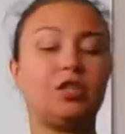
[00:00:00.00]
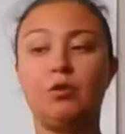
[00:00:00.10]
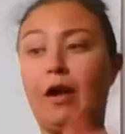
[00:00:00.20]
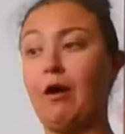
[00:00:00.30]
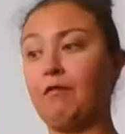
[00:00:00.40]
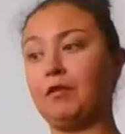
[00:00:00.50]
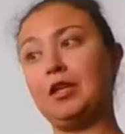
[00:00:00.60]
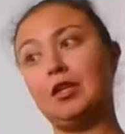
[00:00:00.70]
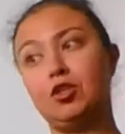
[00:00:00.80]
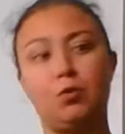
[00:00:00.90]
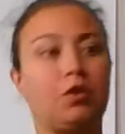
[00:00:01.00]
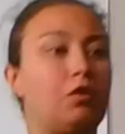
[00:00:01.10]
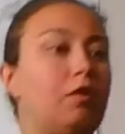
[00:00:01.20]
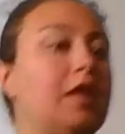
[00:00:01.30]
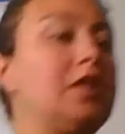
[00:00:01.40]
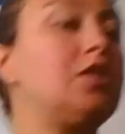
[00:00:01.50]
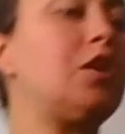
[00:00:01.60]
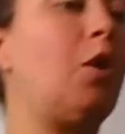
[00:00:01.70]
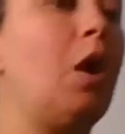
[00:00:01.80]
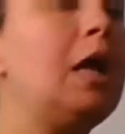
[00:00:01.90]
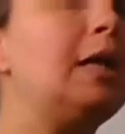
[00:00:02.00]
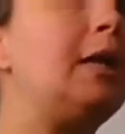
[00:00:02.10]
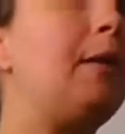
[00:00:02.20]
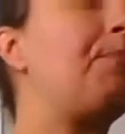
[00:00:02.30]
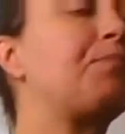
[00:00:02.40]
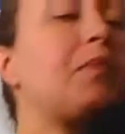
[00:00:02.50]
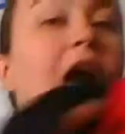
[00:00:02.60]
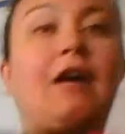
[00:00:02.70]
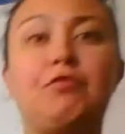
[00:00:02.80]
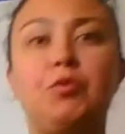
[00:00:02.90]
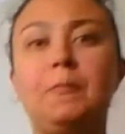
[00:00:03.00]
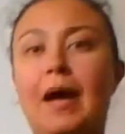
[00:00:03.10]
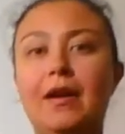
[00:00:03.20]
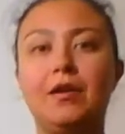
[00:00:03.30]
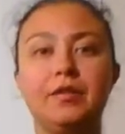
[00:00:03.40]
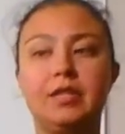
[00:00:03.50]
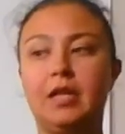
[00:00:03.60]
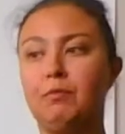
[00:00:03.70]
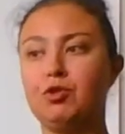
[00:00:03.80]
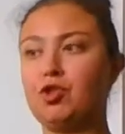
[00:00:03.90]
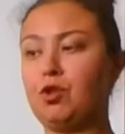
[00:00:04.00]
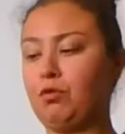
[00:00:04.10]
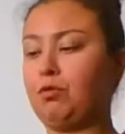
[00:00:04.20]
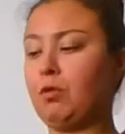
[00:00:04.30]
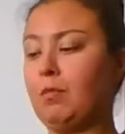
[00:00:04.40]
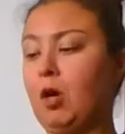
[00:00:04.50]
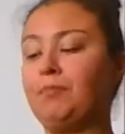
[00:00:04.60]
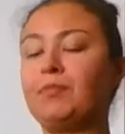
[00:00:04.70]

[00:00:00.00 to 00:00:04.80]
So now everything is sorted already. So I have three piles and we'll just go through them all.